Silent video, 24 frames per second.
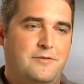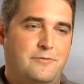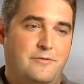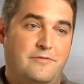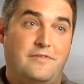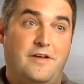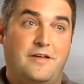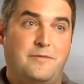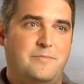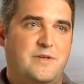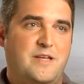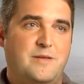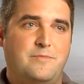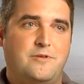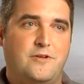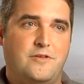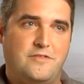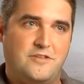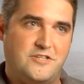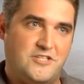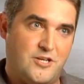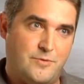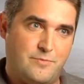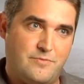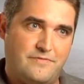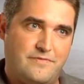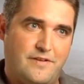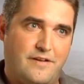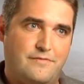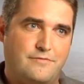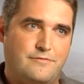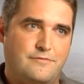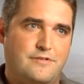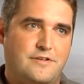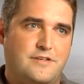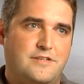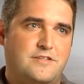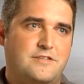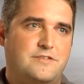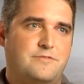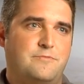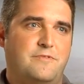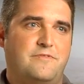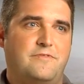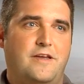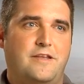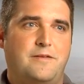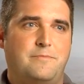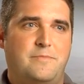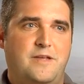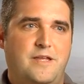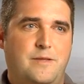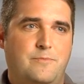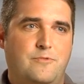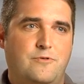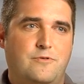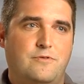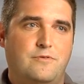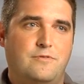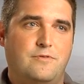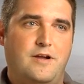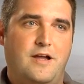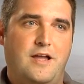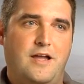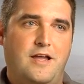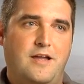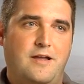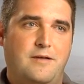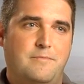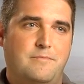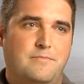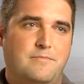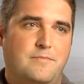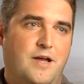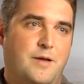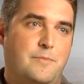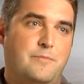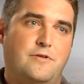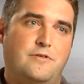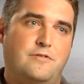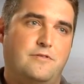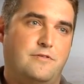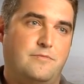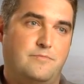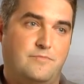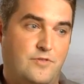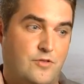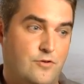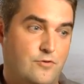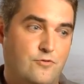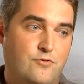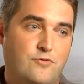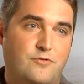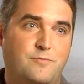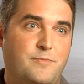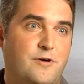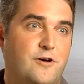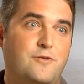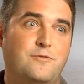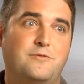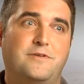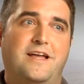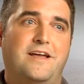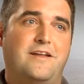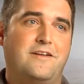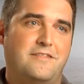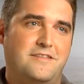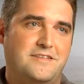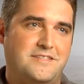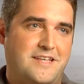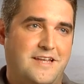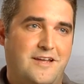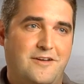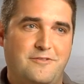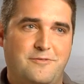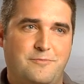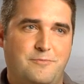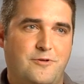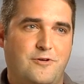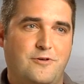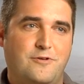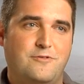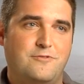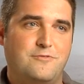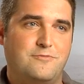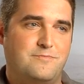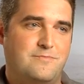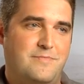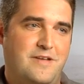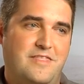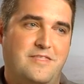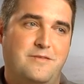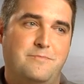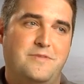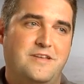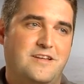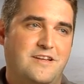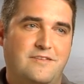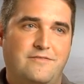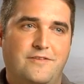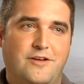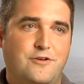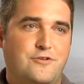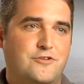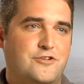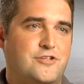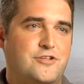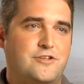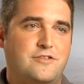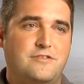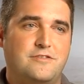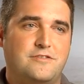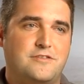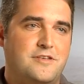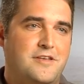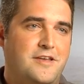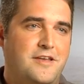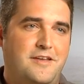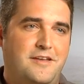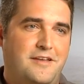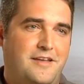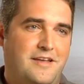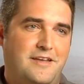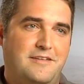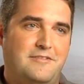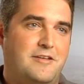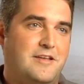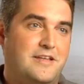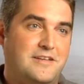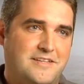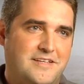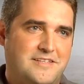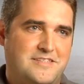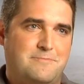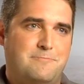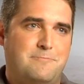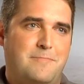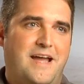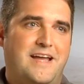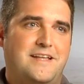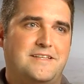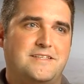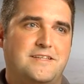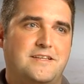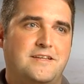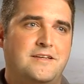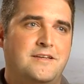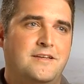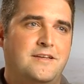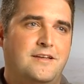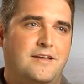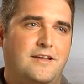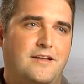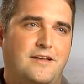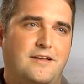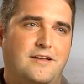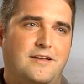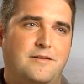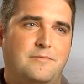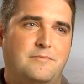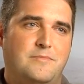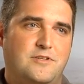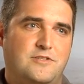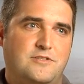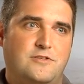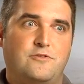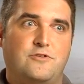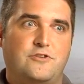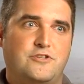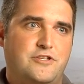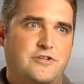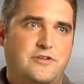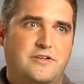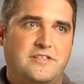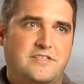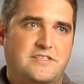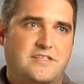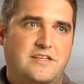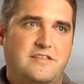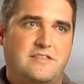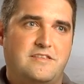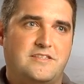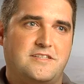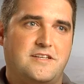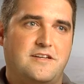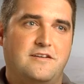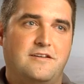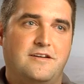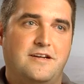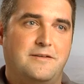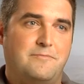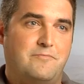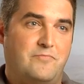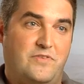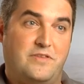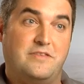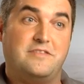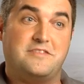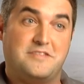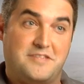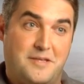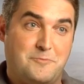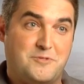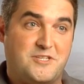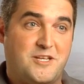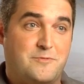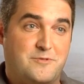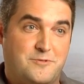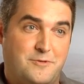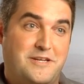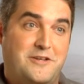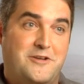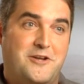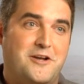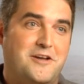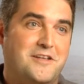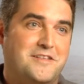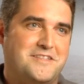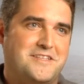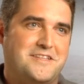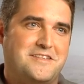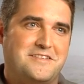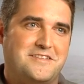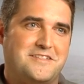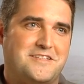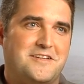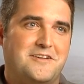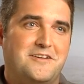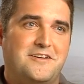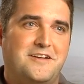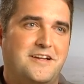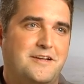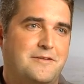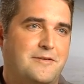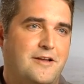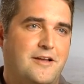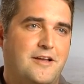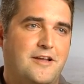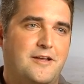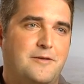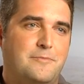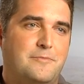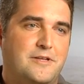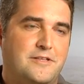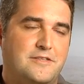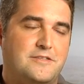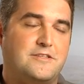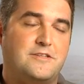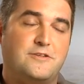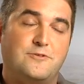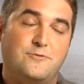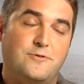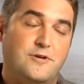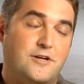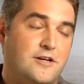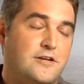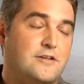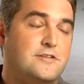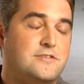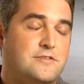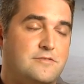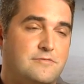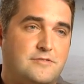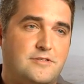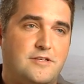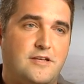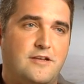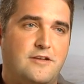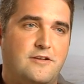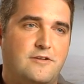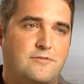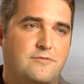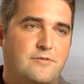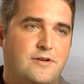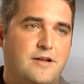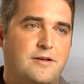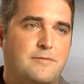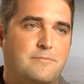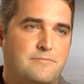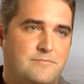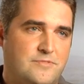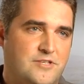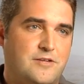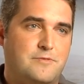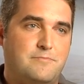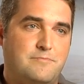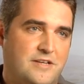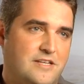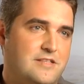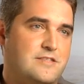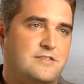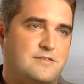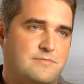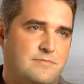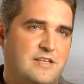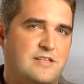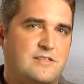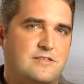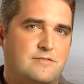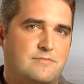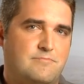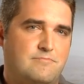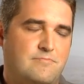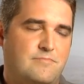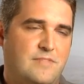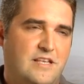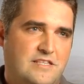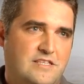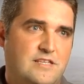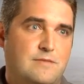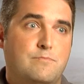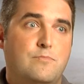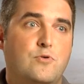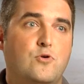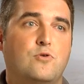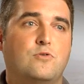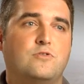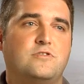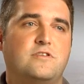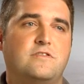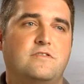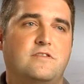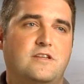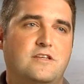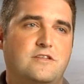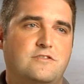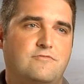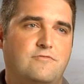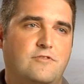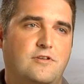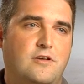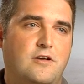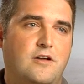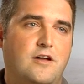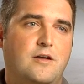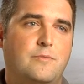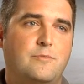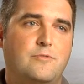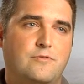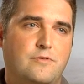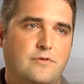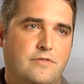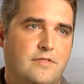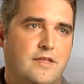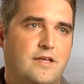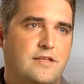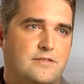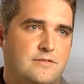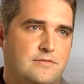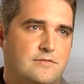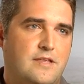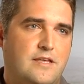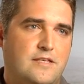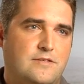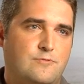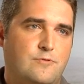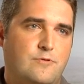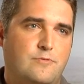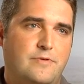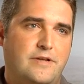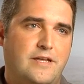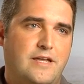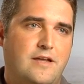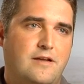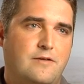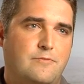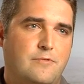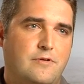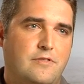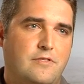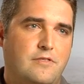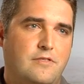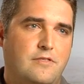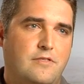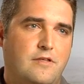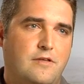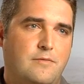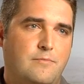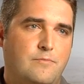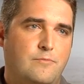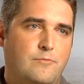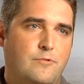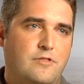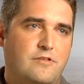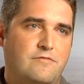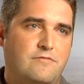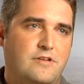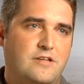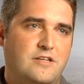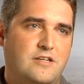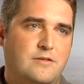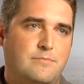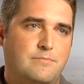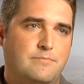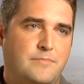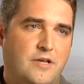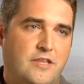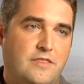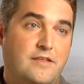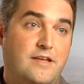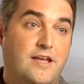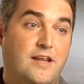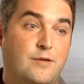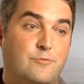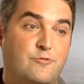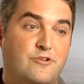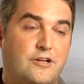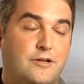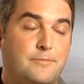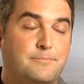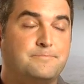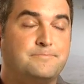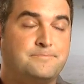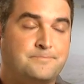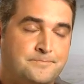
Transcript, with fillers: We've had people on the top of Everest. We've had people um, up at the, the North Pole pole, down at the South Pole, in the middle of oceans, it, it doesn't matter um, as long as you can see the sky. And sometimes when you can't see the sky, um, it still works. So um, so it's it's it's important that it's reliable, and that's that's what we get with um, with iridium and the yellow brick.